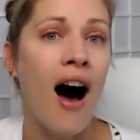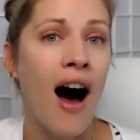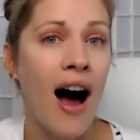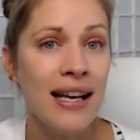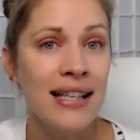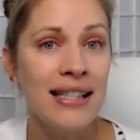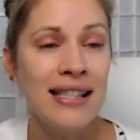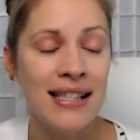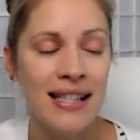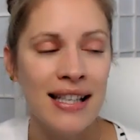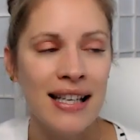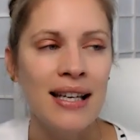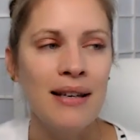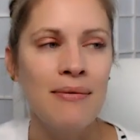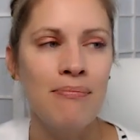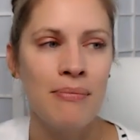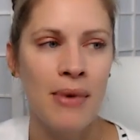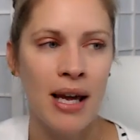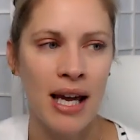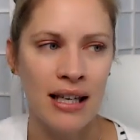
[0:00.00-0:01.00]
I
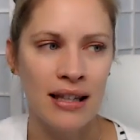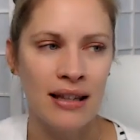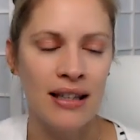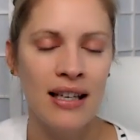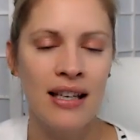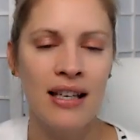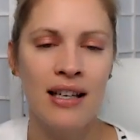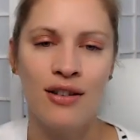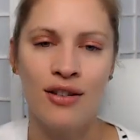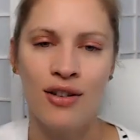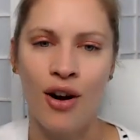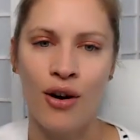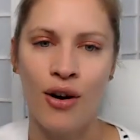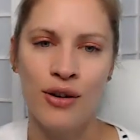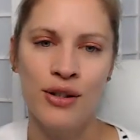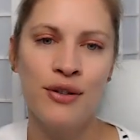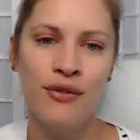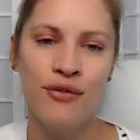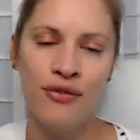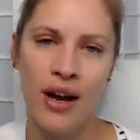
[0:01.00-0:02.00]
see mainly
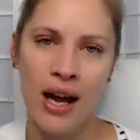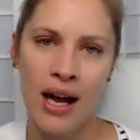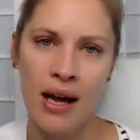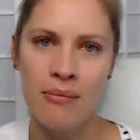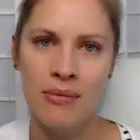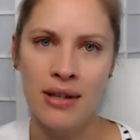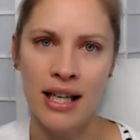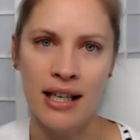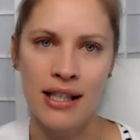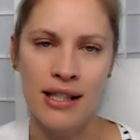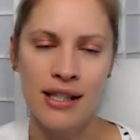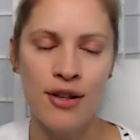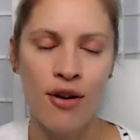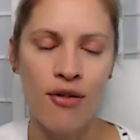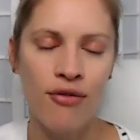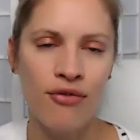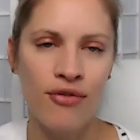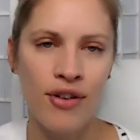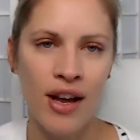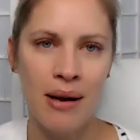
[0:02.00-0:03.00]
large families.
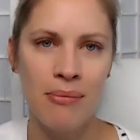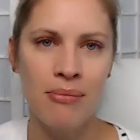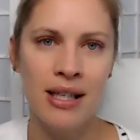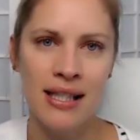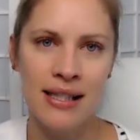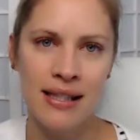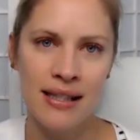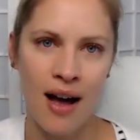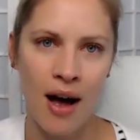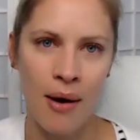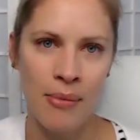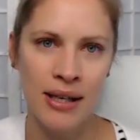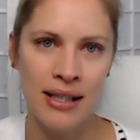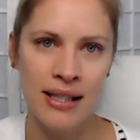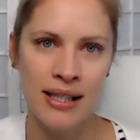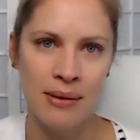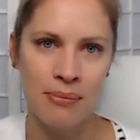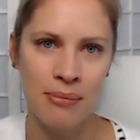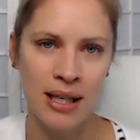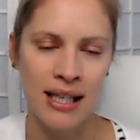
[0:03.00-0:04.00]
So families
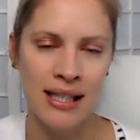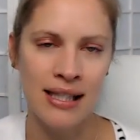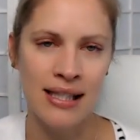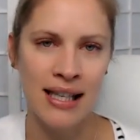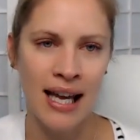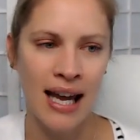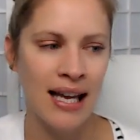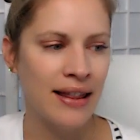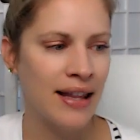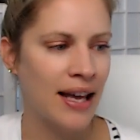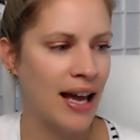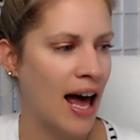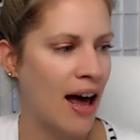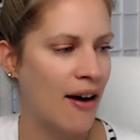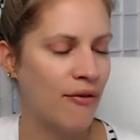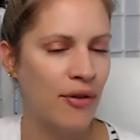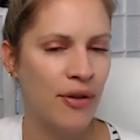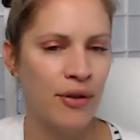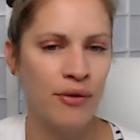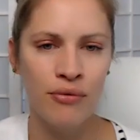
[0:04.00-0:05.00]
coming to me saying they
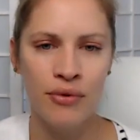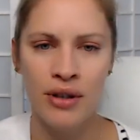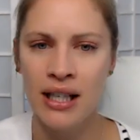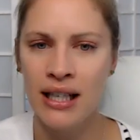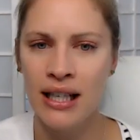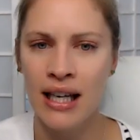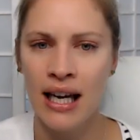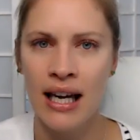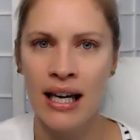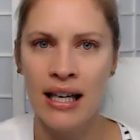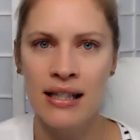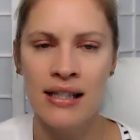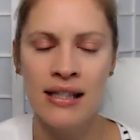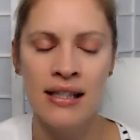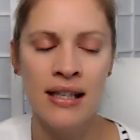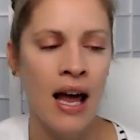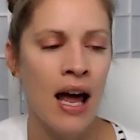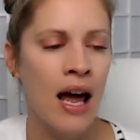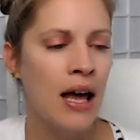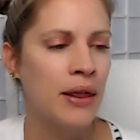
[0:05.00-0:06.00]
have three
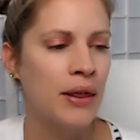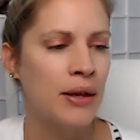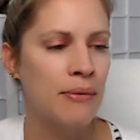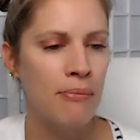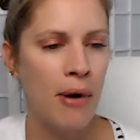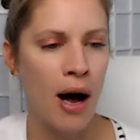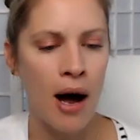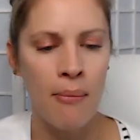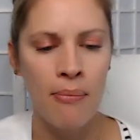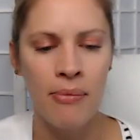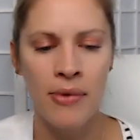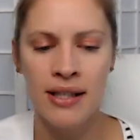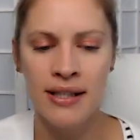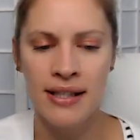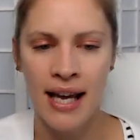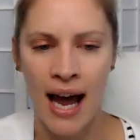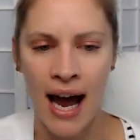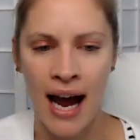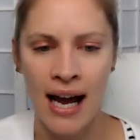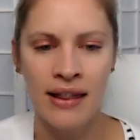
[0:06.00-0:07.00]
kids, the mom, the
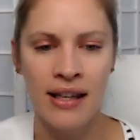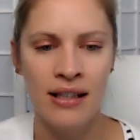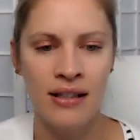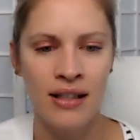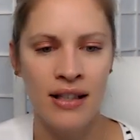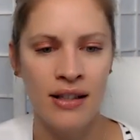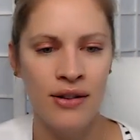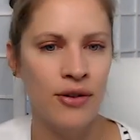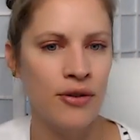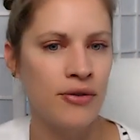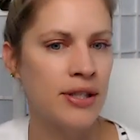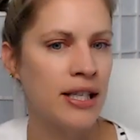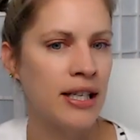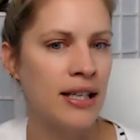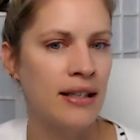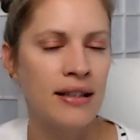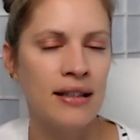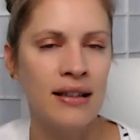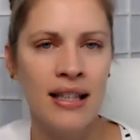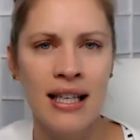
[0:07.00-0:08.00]
dad, they need their
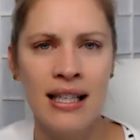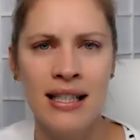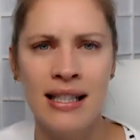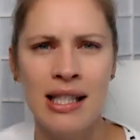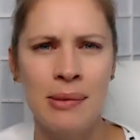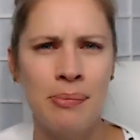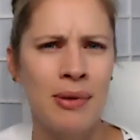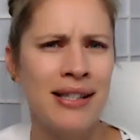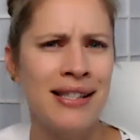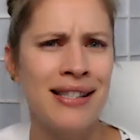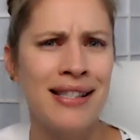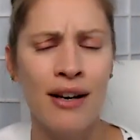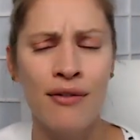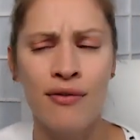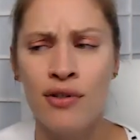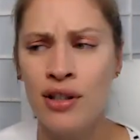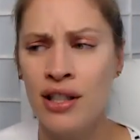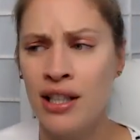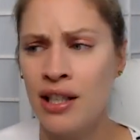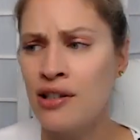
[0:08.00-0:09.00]
teeth cleaned. It's been
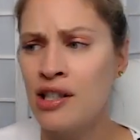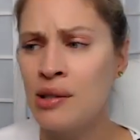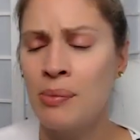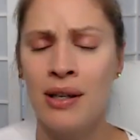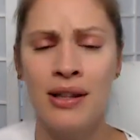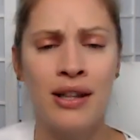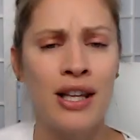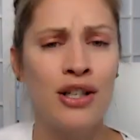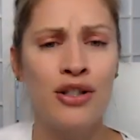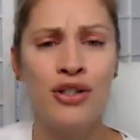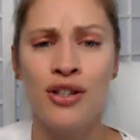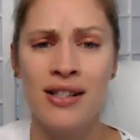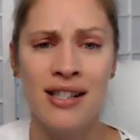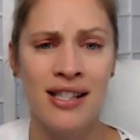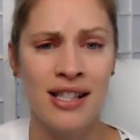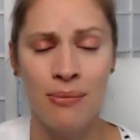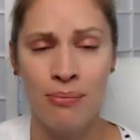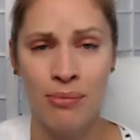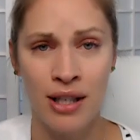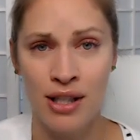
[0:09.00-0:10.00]
several years, but they
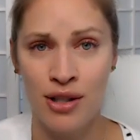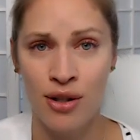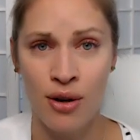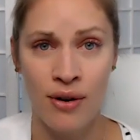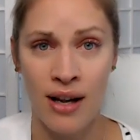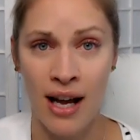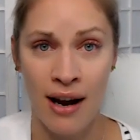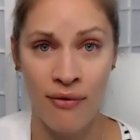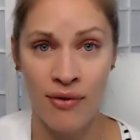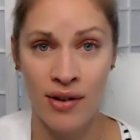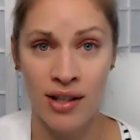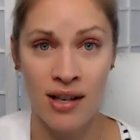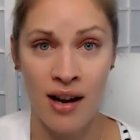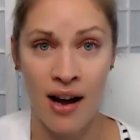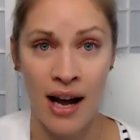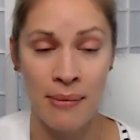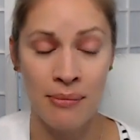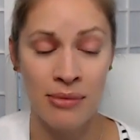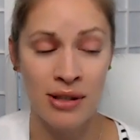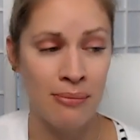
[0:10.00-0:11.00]
just simply don't have the
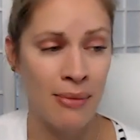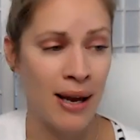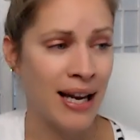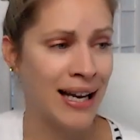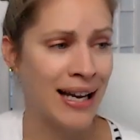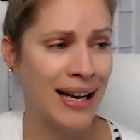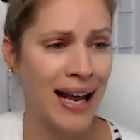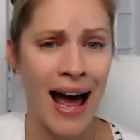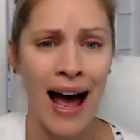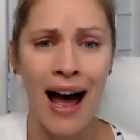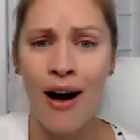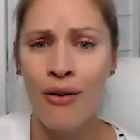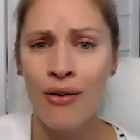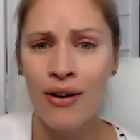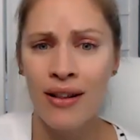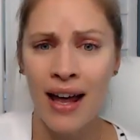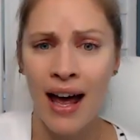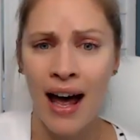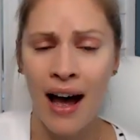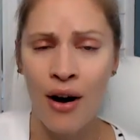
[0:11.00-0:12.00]
time to make it
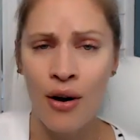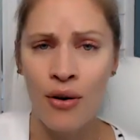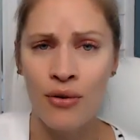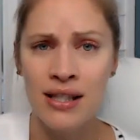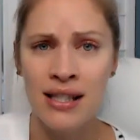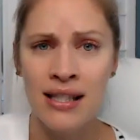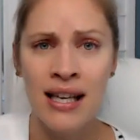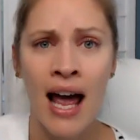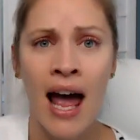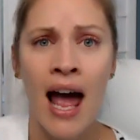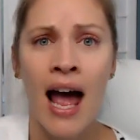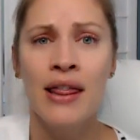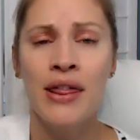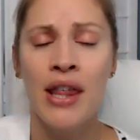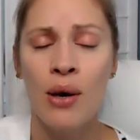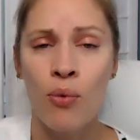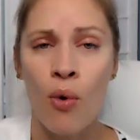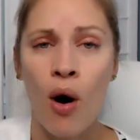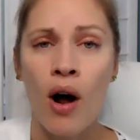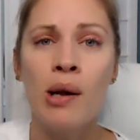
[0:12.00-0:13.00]
out of the house.
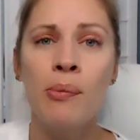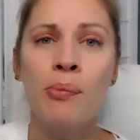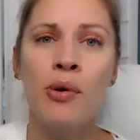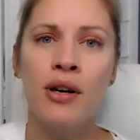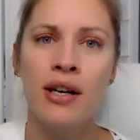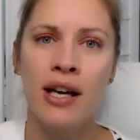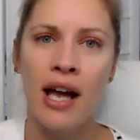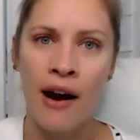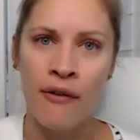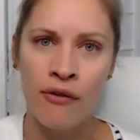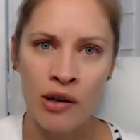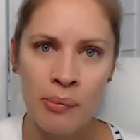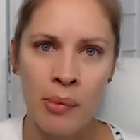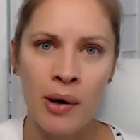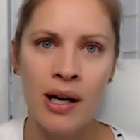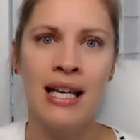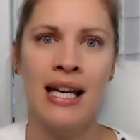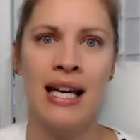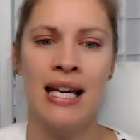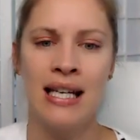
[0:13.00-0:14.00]
They want to book
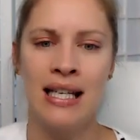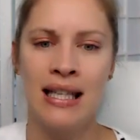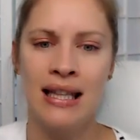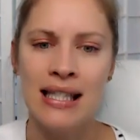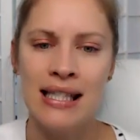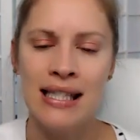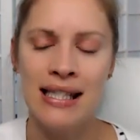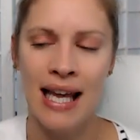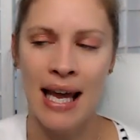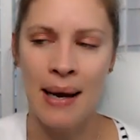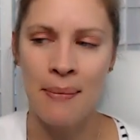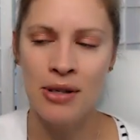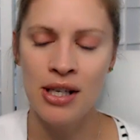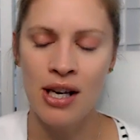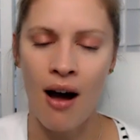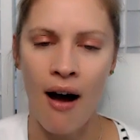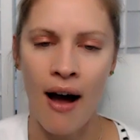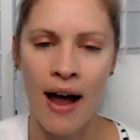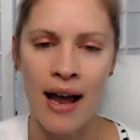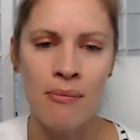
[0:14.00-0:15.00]
everybody in at the same
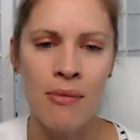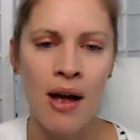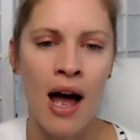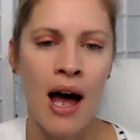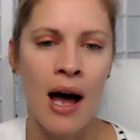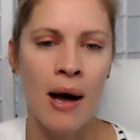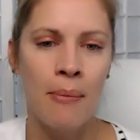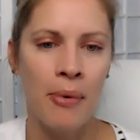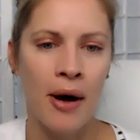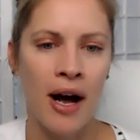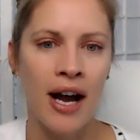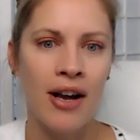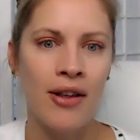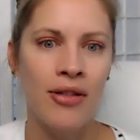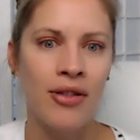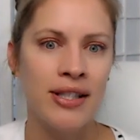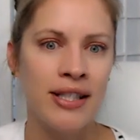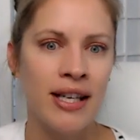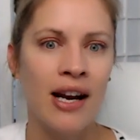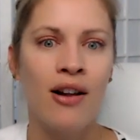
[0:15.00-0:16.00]
time,
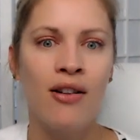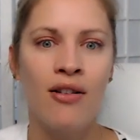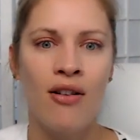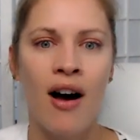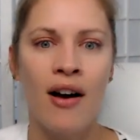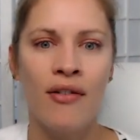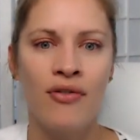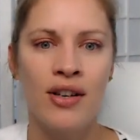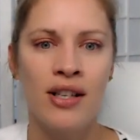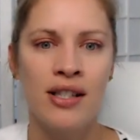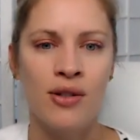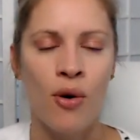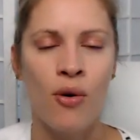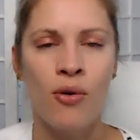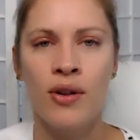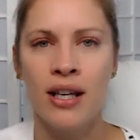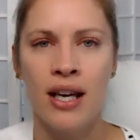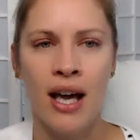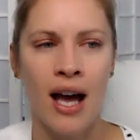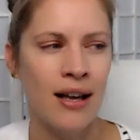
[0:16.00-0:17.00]
but the dental office
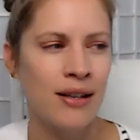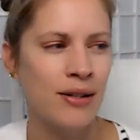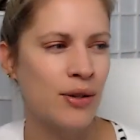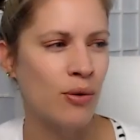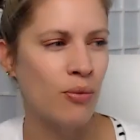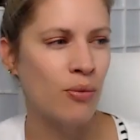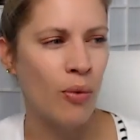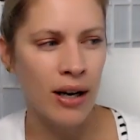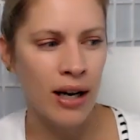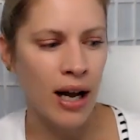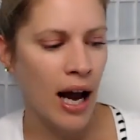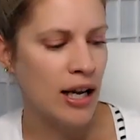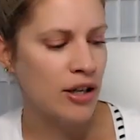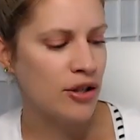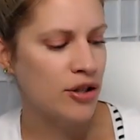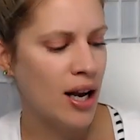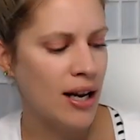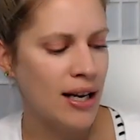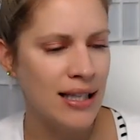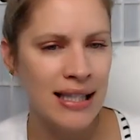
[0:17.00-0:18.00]
only has the one
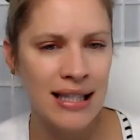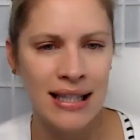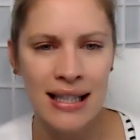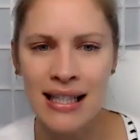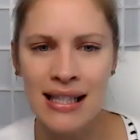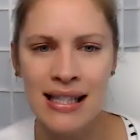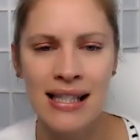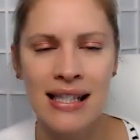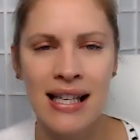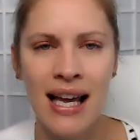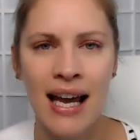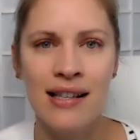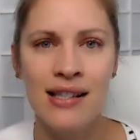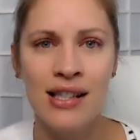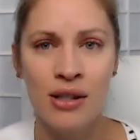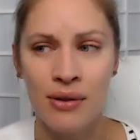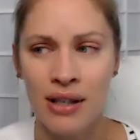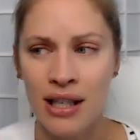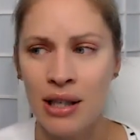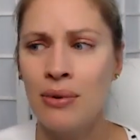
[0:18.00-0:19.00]
hygienist, let's say.
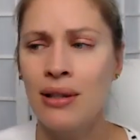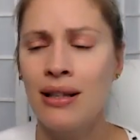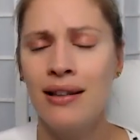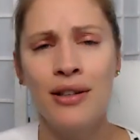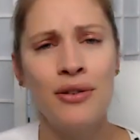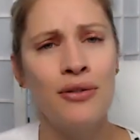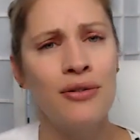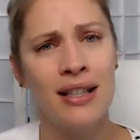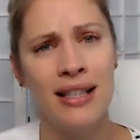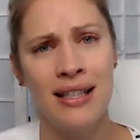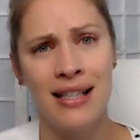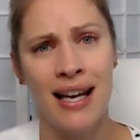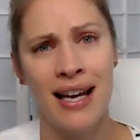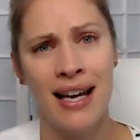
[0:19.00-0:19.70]
So it would literally